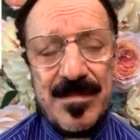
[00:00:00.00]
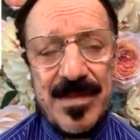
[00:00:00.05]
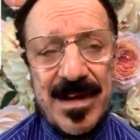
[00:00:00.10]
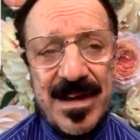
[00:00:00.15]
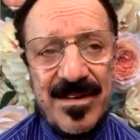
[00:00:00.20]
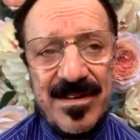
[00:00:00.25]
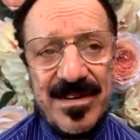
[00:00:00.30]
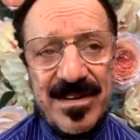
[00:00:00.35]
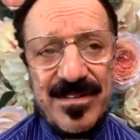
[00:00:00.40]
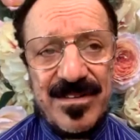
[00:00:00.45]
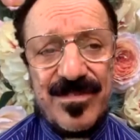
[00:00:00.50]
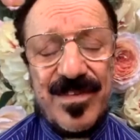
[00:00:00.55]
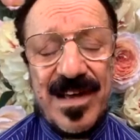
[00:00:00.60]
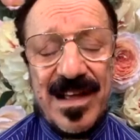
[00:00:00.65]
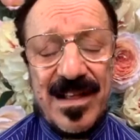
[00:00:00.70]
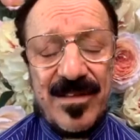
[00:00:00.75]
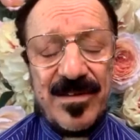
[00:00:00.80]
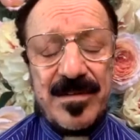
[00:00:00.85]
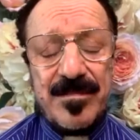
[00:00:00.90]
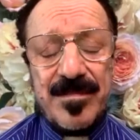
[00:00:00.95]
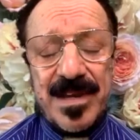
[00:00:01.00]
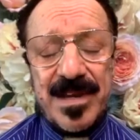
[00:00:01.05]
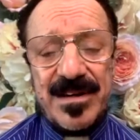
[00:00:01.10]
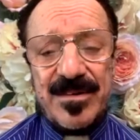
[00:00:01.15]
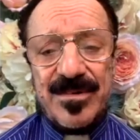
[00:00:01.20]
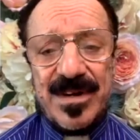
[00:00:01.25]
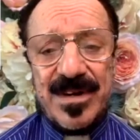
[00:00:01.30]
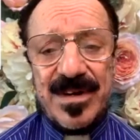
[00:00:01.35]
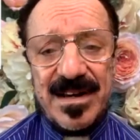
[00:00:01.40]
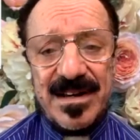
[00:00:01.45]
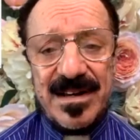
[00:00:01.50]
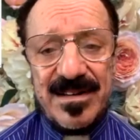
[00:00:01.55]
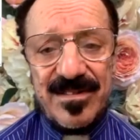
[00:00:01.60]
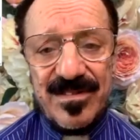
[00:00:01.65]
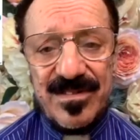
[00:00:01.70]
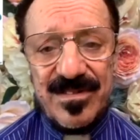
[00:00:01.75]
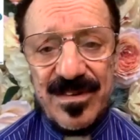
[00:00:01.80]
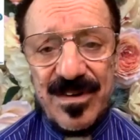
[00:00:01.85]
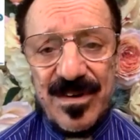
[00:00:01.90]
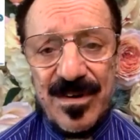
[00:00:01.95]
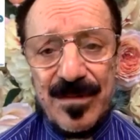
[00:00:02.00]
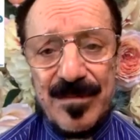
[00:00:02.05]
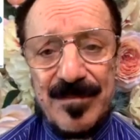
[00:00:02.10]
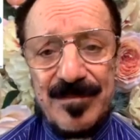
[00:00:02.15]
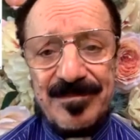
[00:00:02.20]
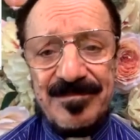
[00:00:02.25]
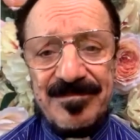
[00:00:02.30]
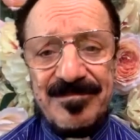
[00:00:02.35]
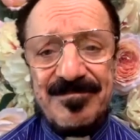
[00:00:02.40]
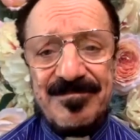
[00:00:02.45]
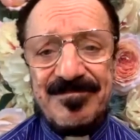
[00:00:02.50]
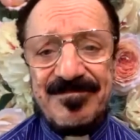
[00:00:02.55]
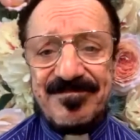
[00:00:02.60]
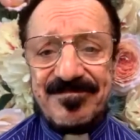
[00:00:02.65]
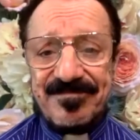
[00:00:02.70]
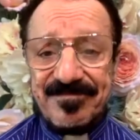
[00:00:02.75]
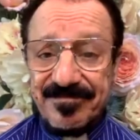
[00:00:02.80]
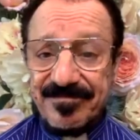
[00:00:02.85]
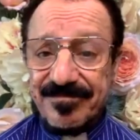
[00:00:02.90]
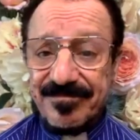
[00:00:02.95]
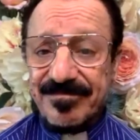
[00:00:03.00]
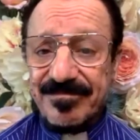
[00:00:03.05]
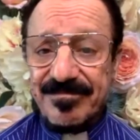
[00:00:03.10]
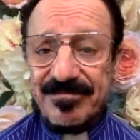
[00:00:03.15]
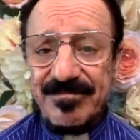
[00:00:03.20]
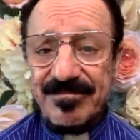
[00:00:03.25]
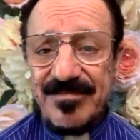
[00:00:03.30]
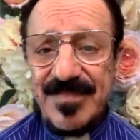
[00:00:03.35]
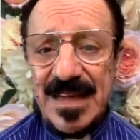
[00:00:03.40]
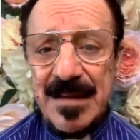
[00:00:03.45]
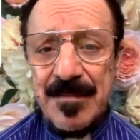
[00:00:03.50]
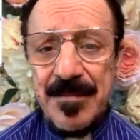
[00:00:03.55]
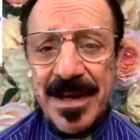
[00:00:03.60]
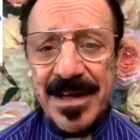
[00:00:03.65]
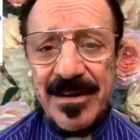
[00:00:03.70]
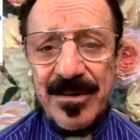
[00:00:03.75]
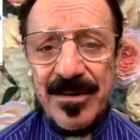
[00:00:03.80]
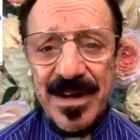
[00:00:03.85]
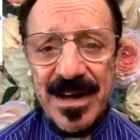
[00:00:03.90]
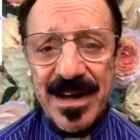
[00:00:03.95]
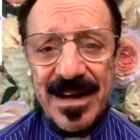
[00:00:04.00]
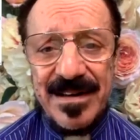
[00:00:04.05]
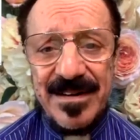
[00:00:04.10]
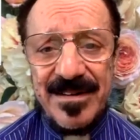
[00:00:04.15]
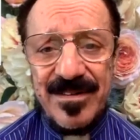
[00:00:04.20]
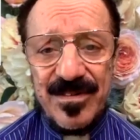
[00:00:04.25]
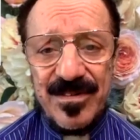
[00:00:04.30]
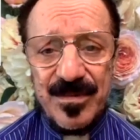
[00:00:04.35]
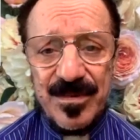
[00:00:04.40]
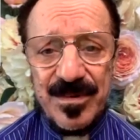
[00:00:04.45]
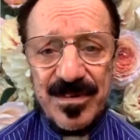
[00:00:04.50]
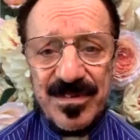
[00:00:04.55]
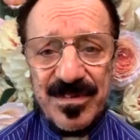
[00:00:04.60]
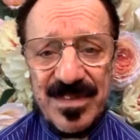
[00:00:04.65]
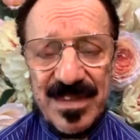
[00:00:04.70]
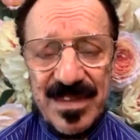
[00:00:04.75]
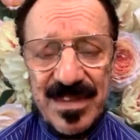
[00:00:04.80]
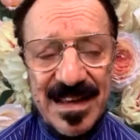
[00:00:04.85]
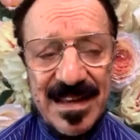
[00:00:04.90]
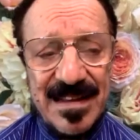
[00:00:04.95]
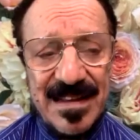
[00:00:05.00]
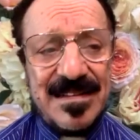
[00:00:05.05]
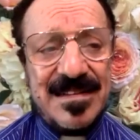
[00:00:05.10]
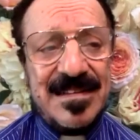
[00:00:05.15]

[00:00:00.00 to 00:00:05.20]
about is following my own guidance. So my own guidance was that